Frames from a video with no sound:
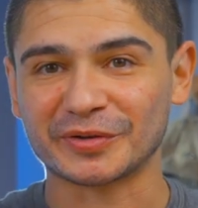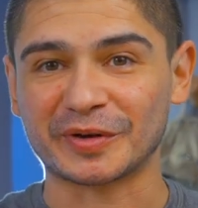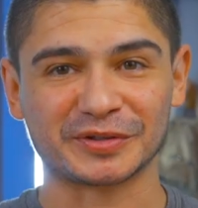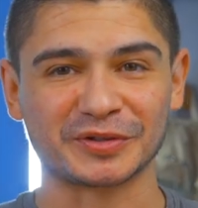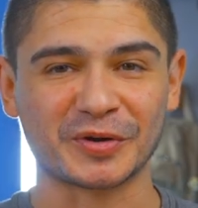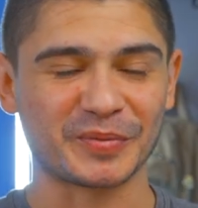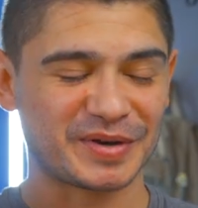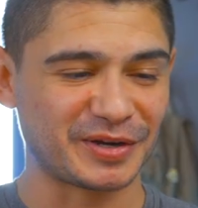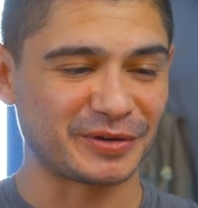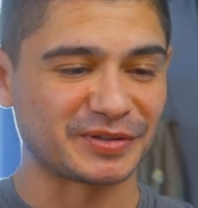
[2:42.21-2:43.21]
There is no
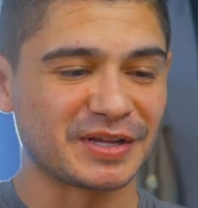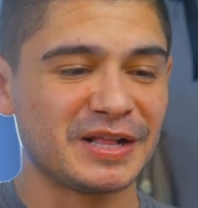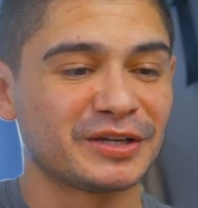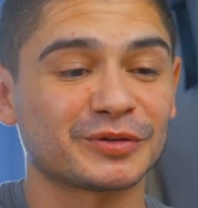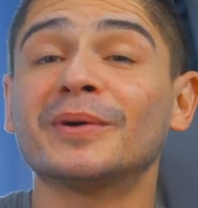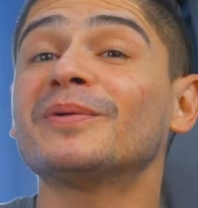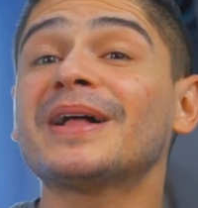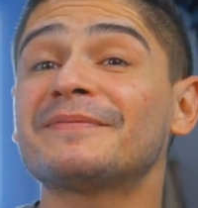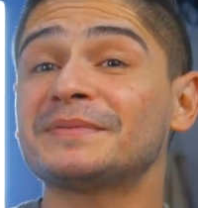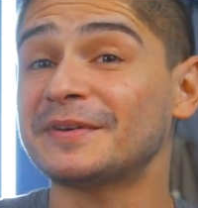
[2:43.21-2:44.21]
windows. So it will
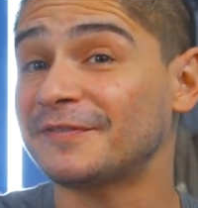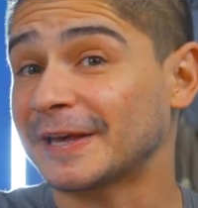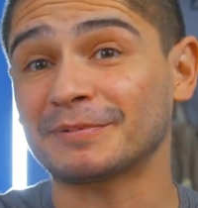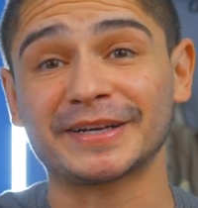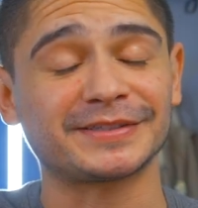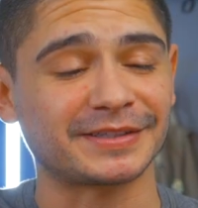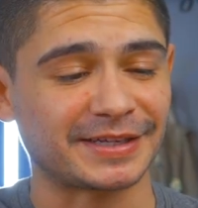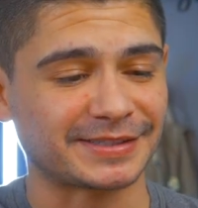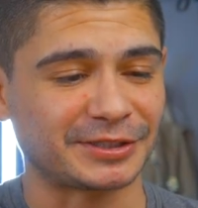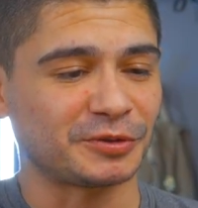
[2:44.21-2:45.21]
have to be fake plants
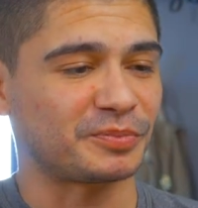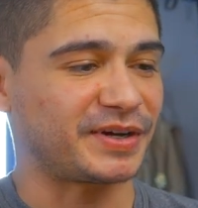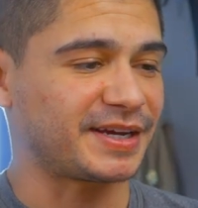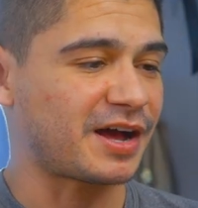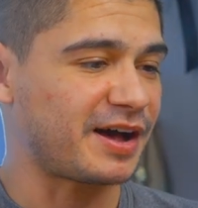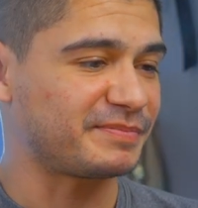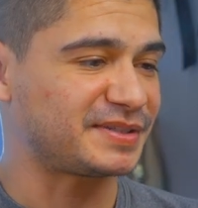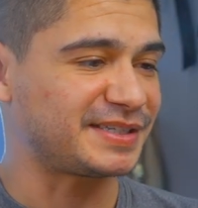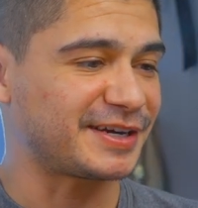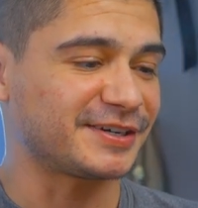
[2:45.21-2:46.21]
unless I do bring it
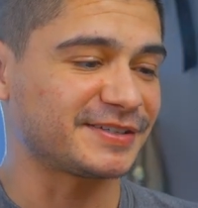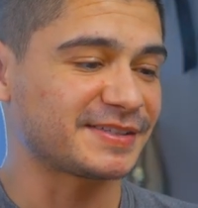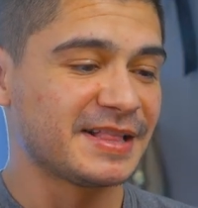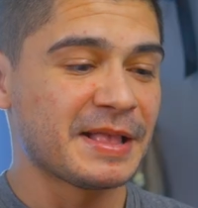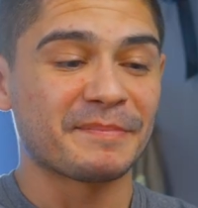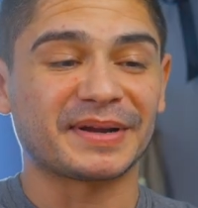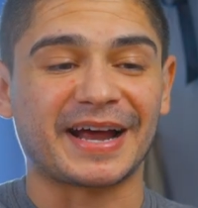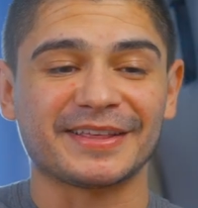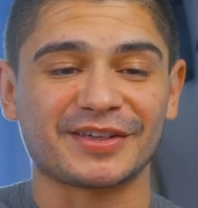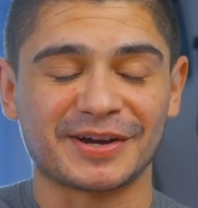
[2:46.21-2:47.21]
upstairs. But
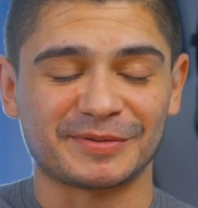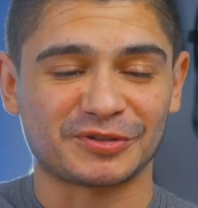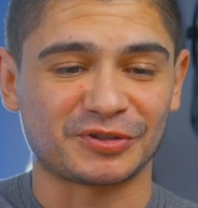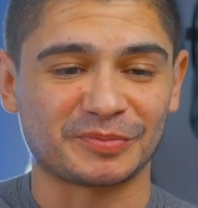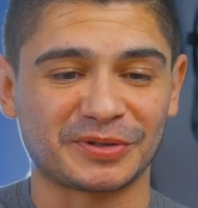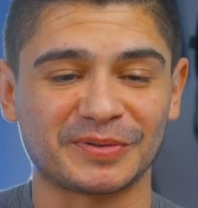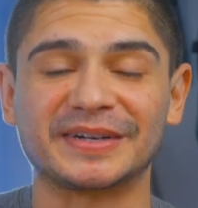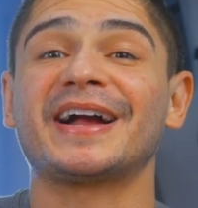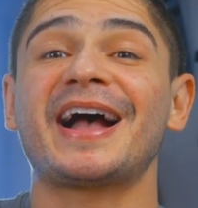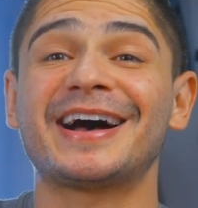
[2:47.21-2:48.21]
I thought it was just super cute
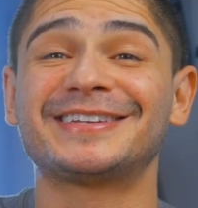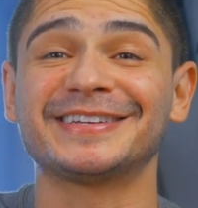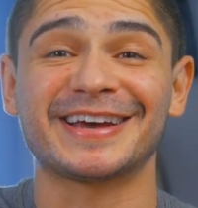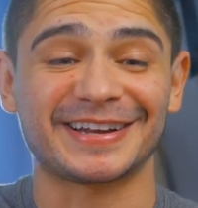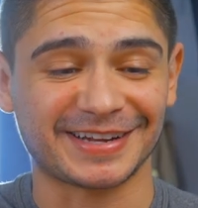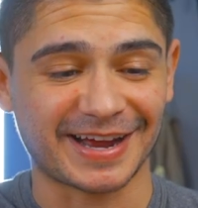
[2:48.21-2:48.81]
and I had to get it.